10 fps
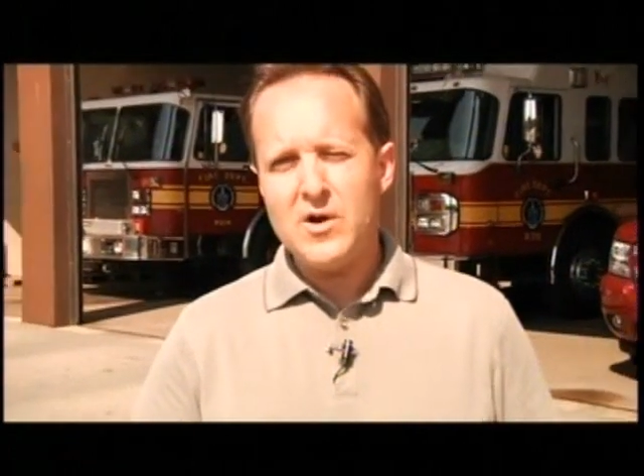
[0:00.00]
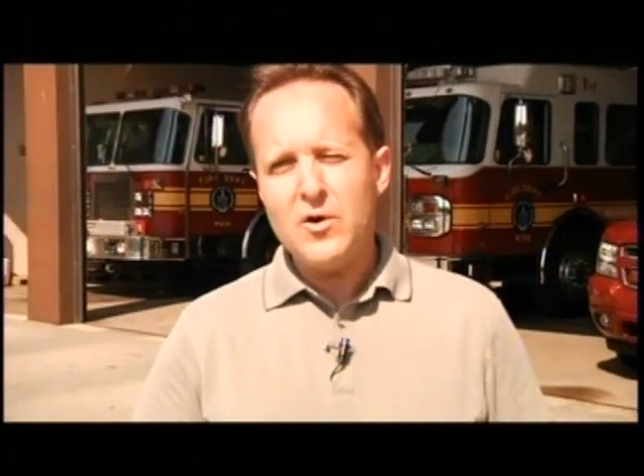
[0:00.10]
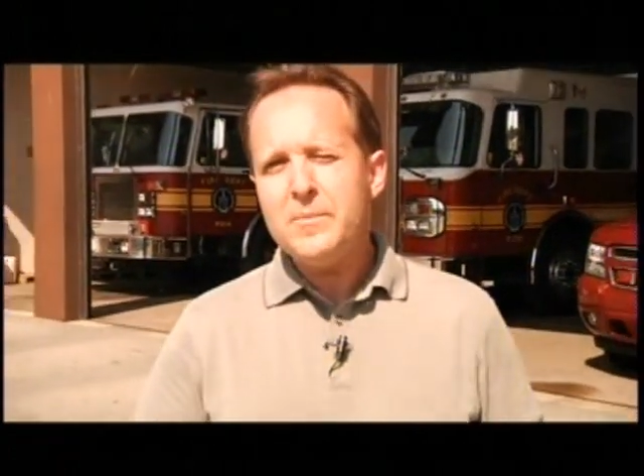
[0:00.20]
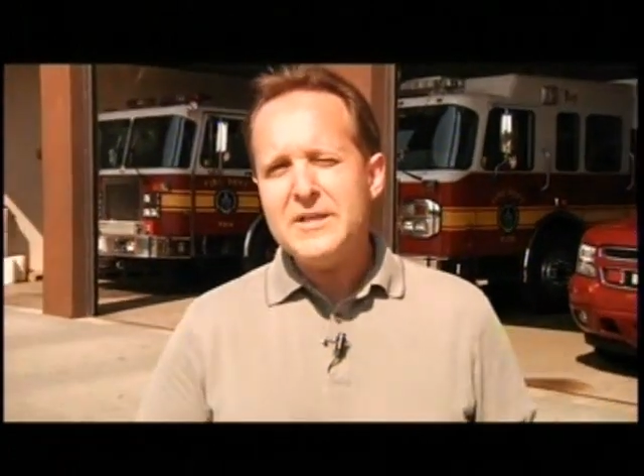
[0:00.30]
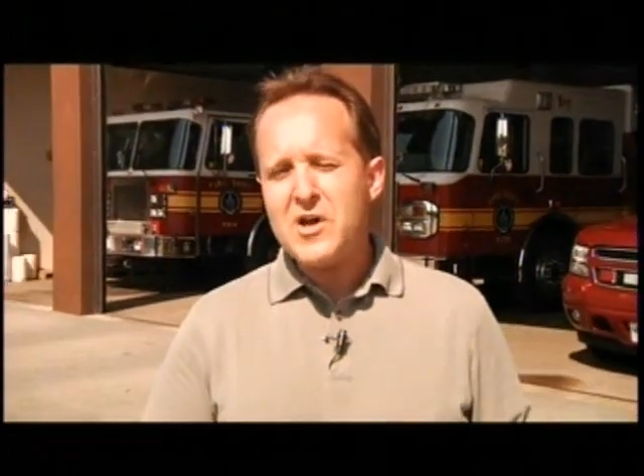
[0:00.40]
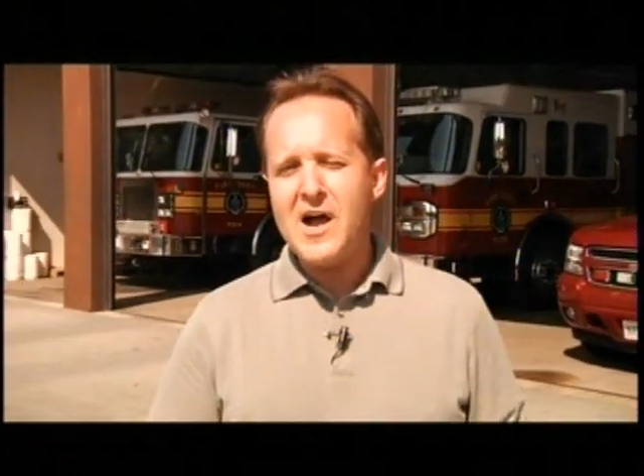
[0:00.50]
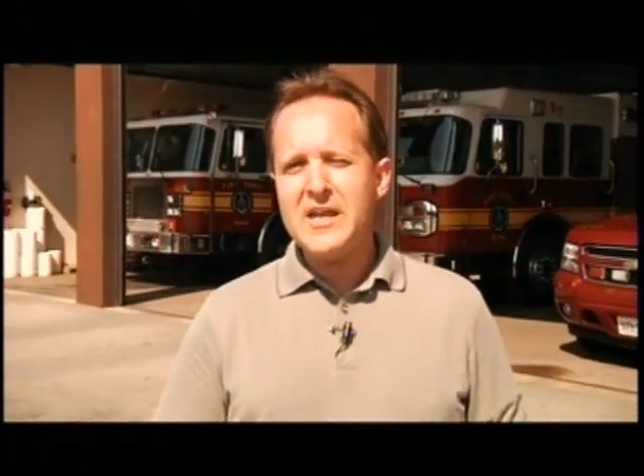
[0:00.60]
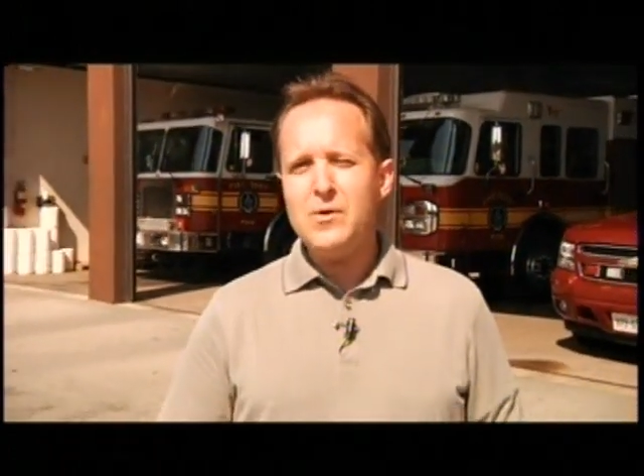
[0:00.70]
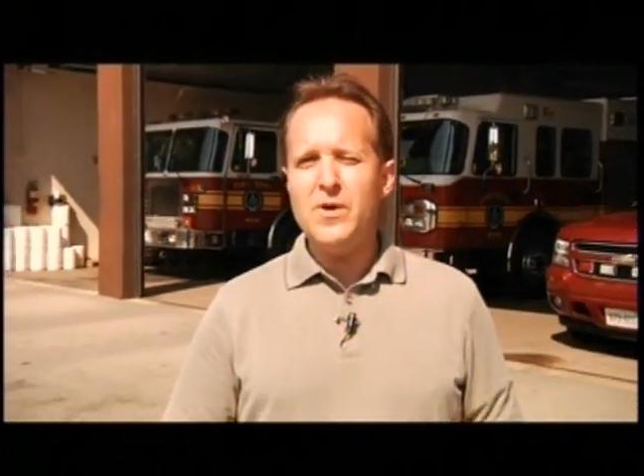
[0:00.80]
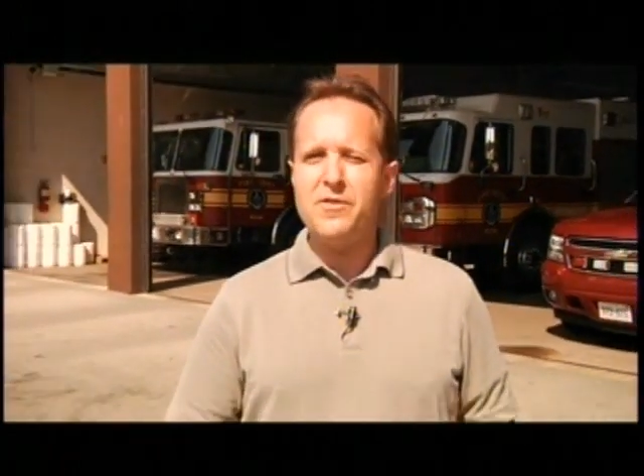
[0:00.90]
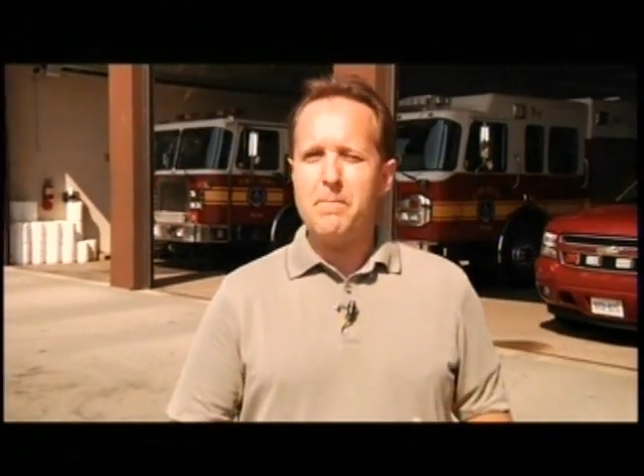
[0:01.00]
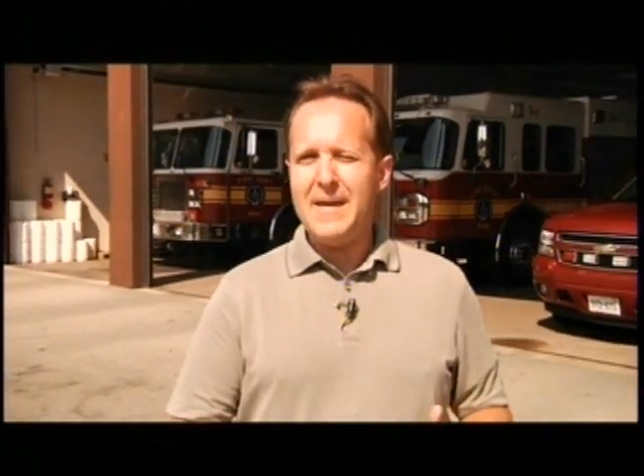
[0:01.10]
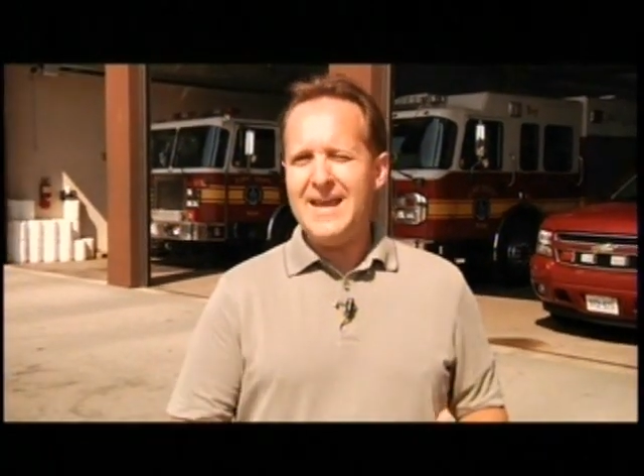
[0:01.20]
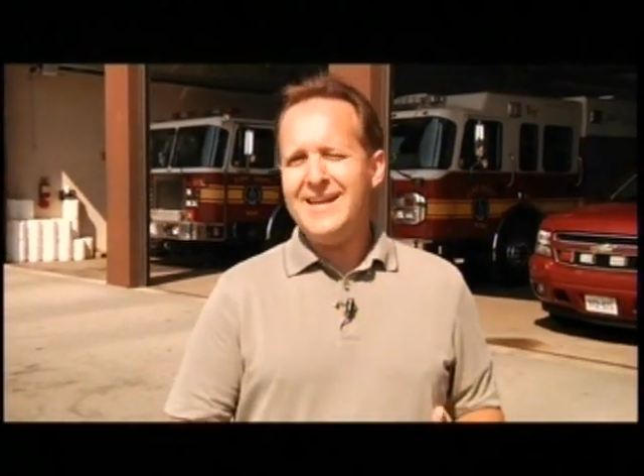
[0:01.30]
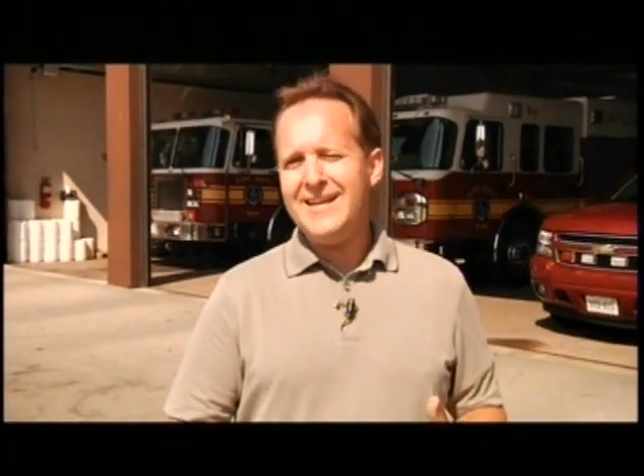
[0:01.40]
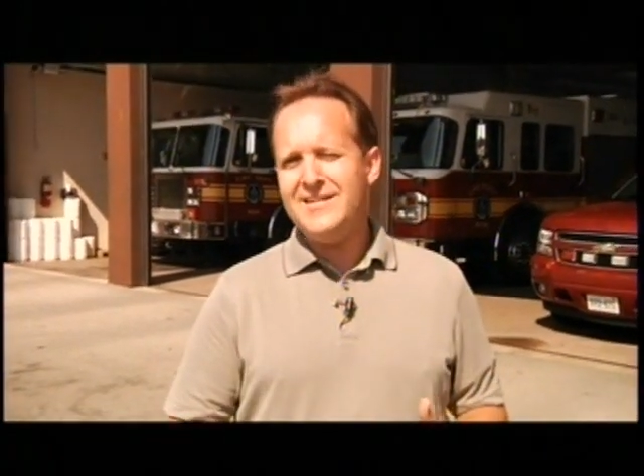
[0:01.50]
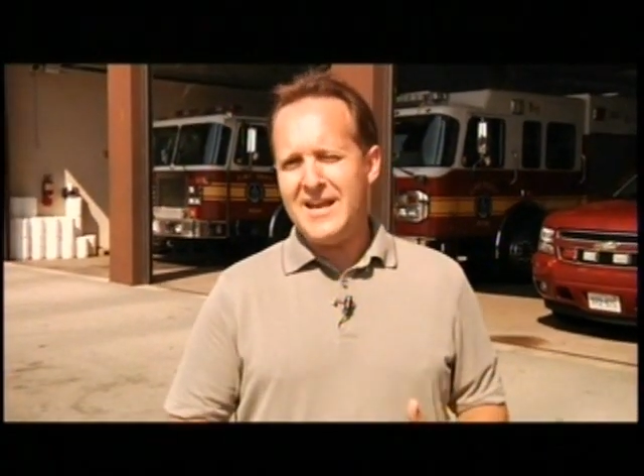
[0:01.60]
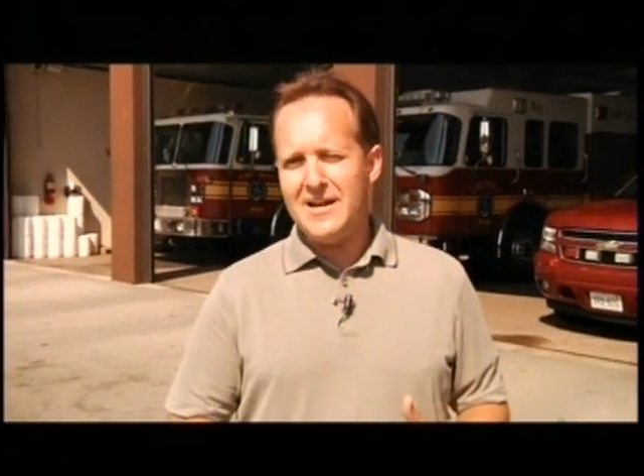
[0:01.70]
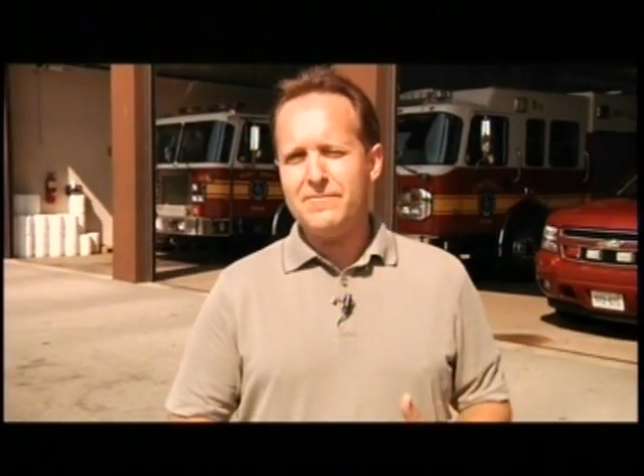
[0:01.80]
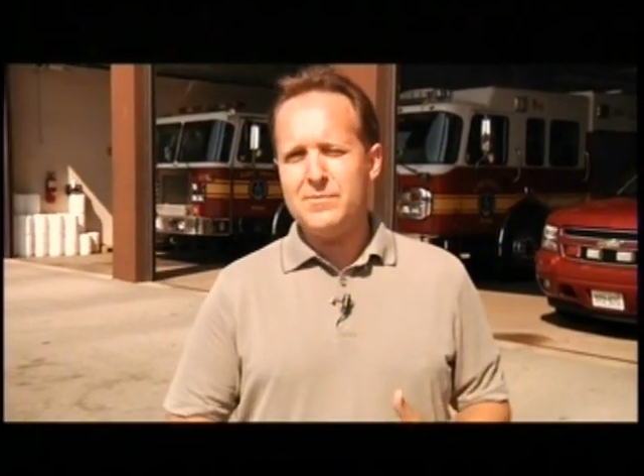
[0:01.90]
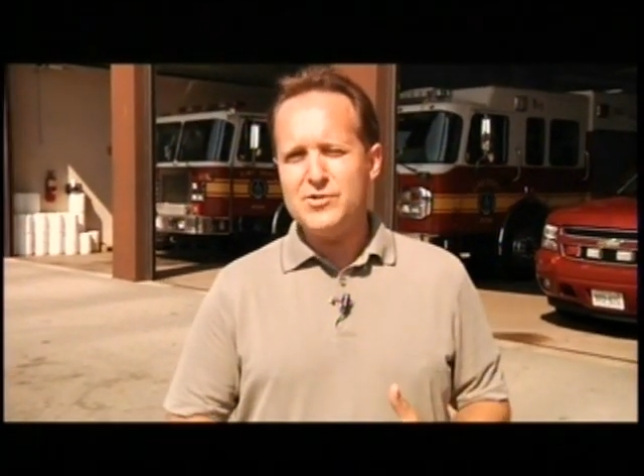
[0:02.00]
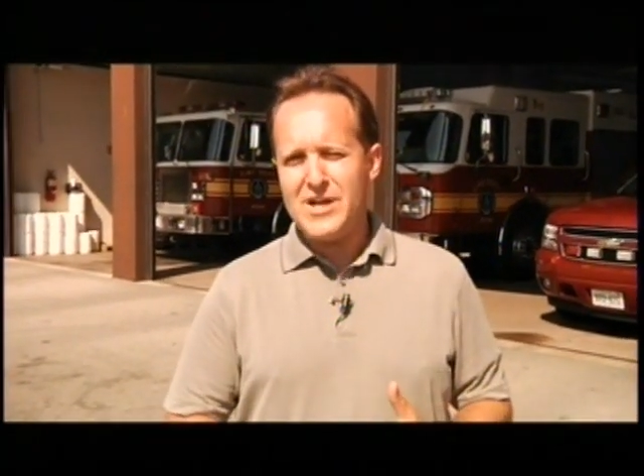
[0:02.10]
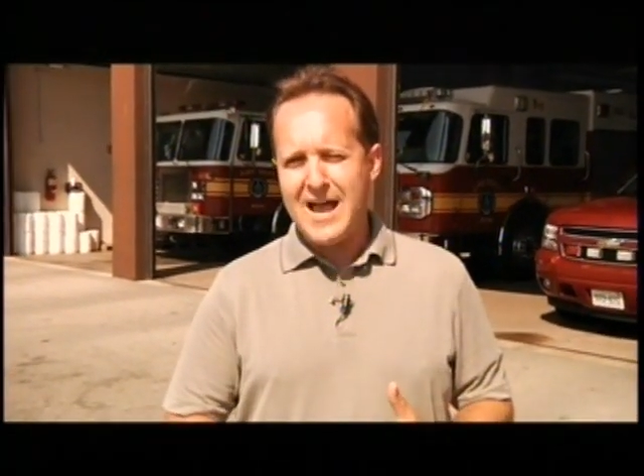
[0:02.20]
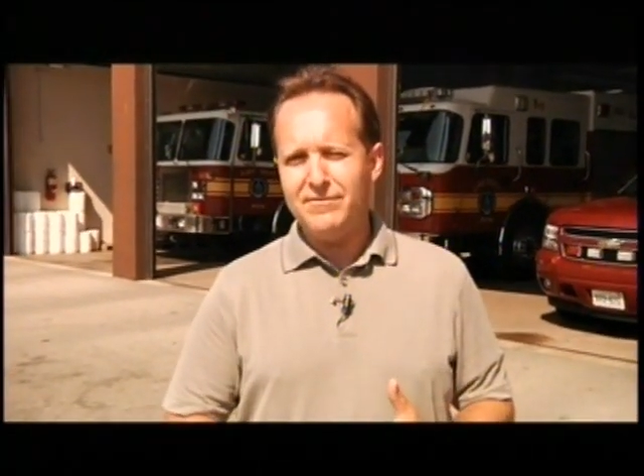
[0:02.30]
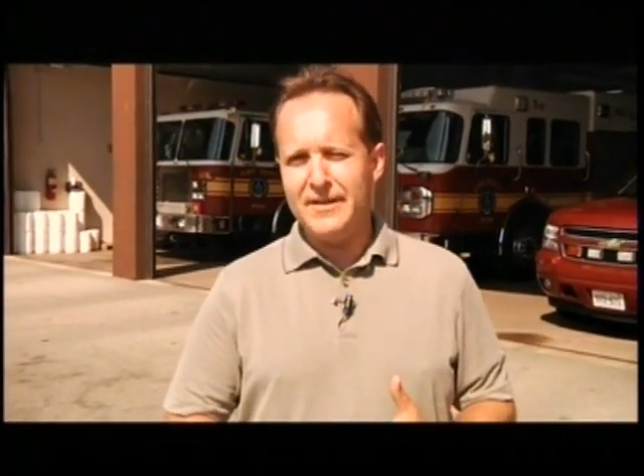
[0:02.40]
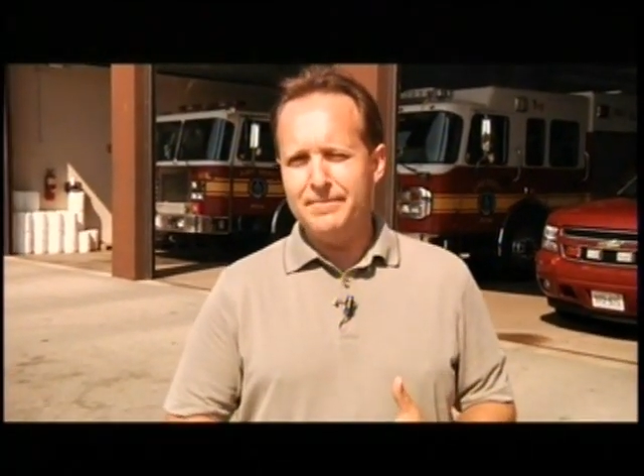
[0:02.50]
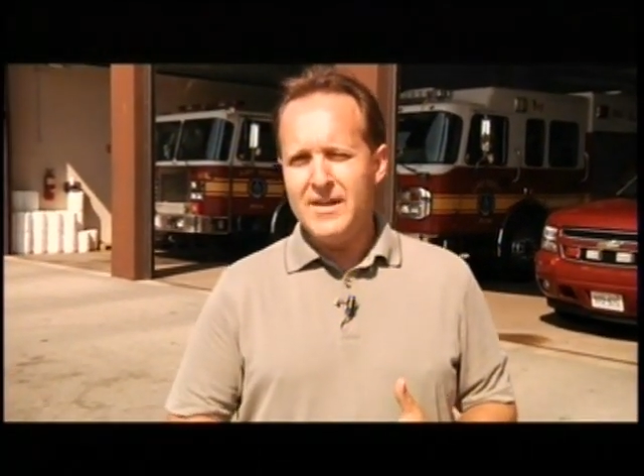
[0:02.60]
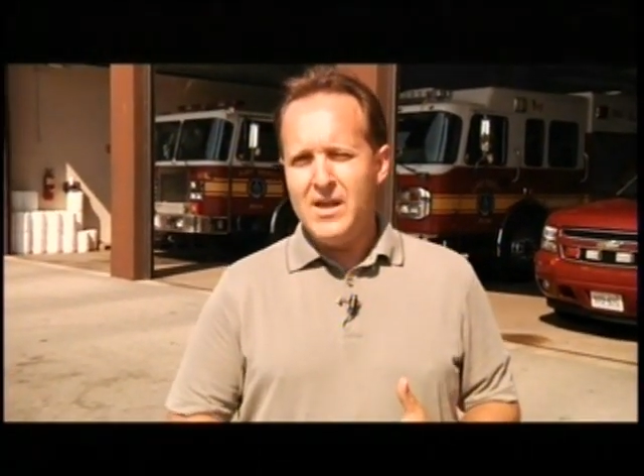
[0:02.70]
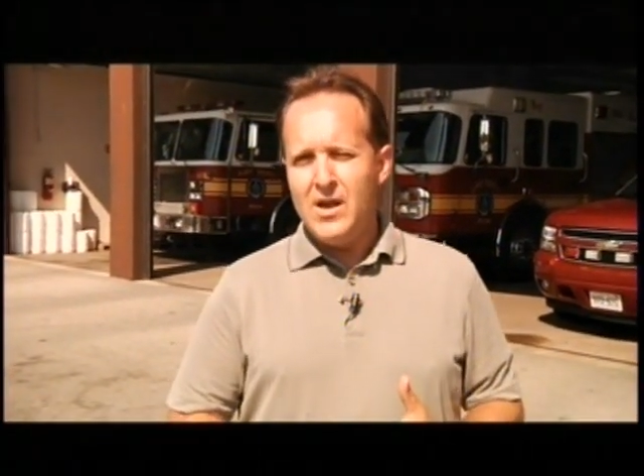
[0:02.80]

and we're going to be talking with Ben and Dan from Javelin.